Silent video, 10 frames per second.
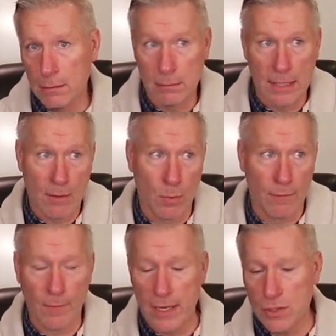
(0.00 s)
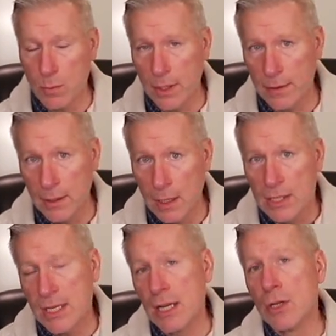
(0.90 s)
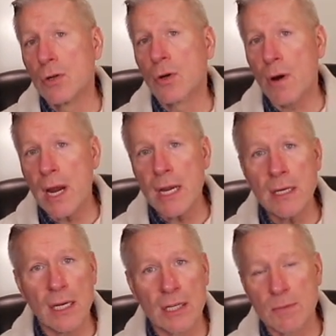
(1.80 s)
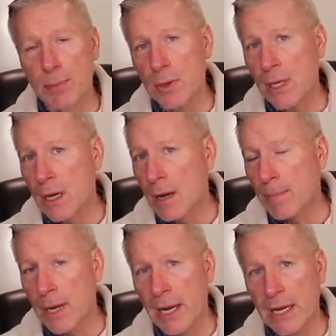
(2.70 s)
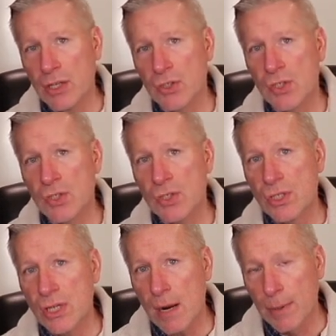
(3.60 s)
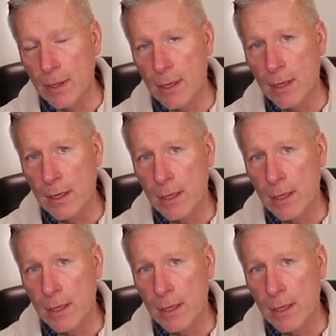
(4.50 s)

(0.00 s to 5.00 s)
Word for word: that we're faced with is that Ukraine is putting up a stubborn